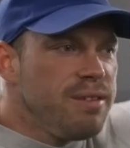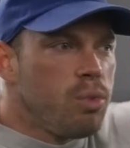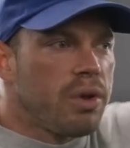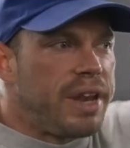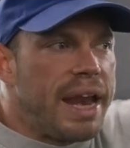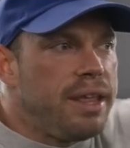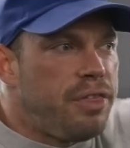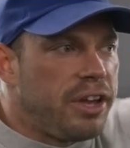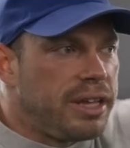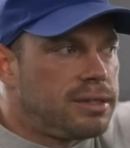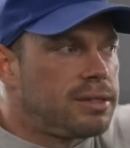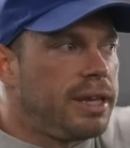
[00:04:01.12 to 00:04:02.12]
more than anything,
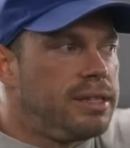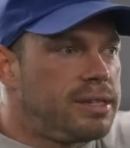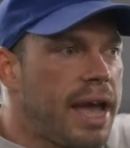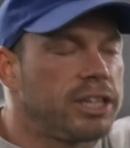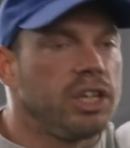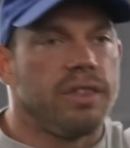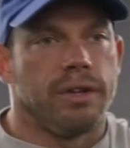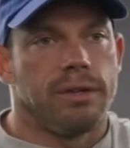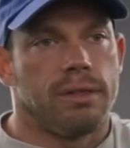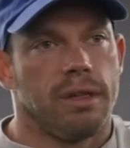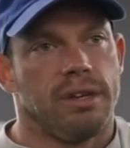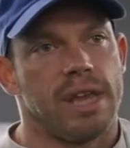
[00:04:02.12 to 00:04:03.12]
it's actually
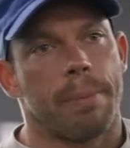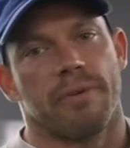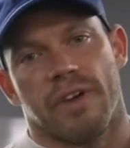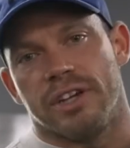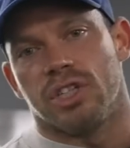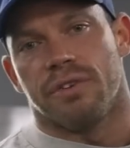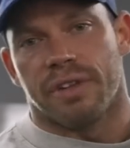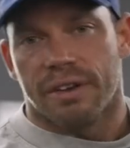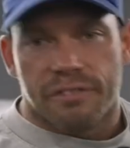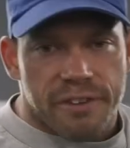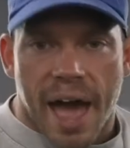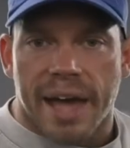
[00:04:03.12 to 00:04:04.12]
the deprivation of like
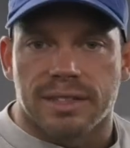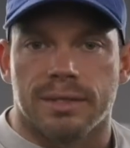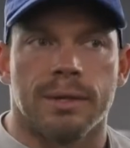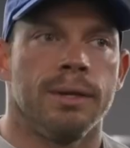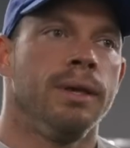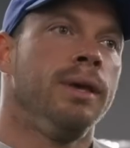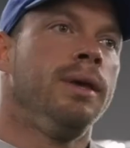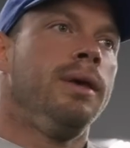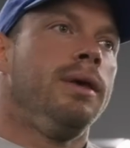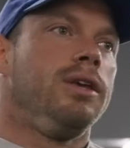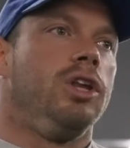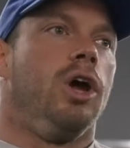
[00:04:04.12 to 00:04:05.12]
fats.
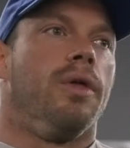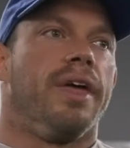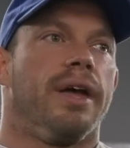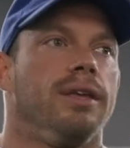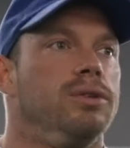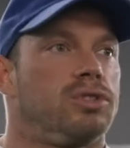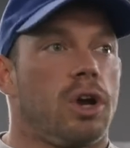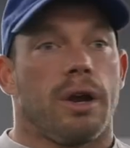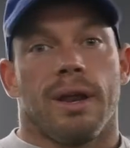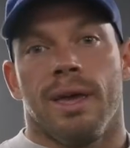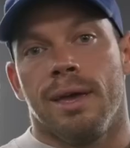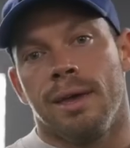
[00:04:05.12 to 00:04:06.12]
That you start
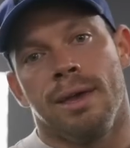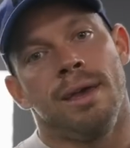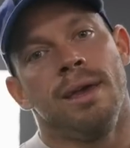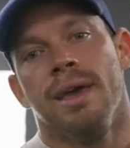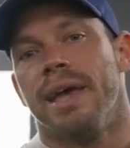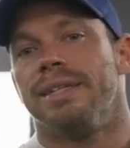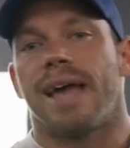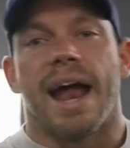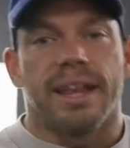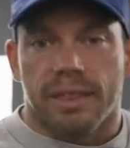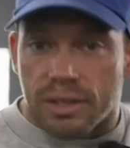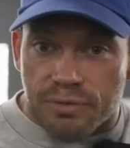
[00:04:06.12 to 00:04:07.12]

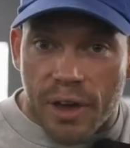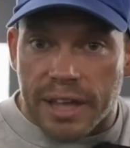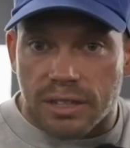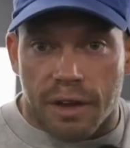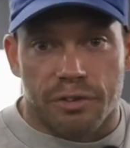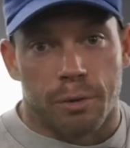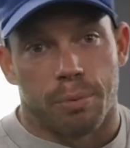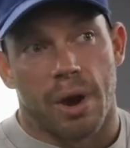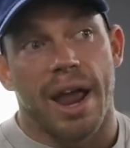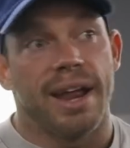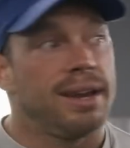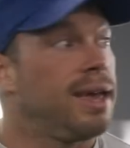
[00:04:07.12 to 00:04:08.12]
dieting these fats off your
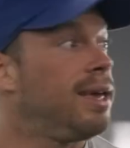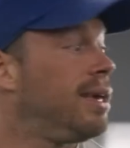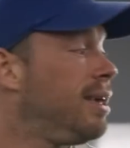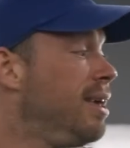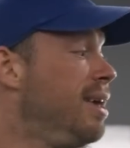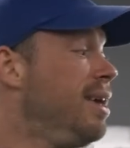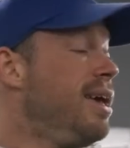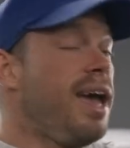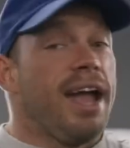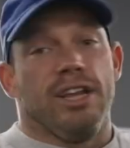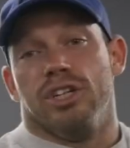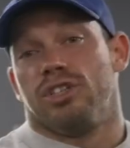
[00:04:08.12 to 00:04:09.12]
brain,
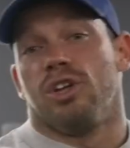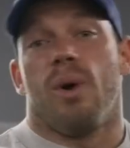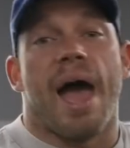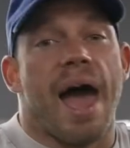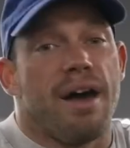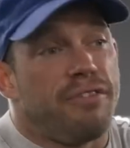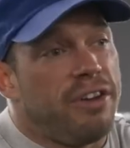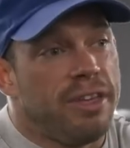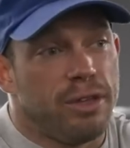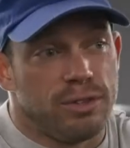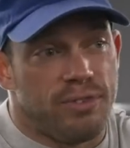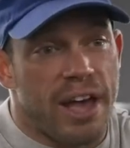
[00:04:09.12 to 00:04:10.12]
and you just don't have
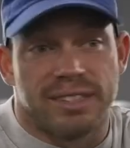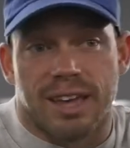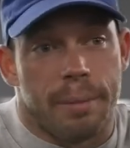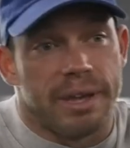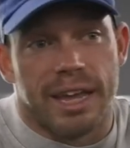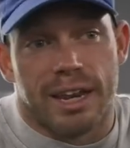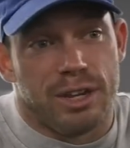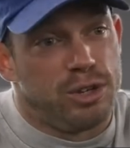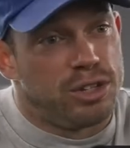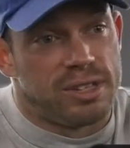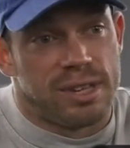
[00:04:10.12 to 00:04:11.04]
those fats coming in, and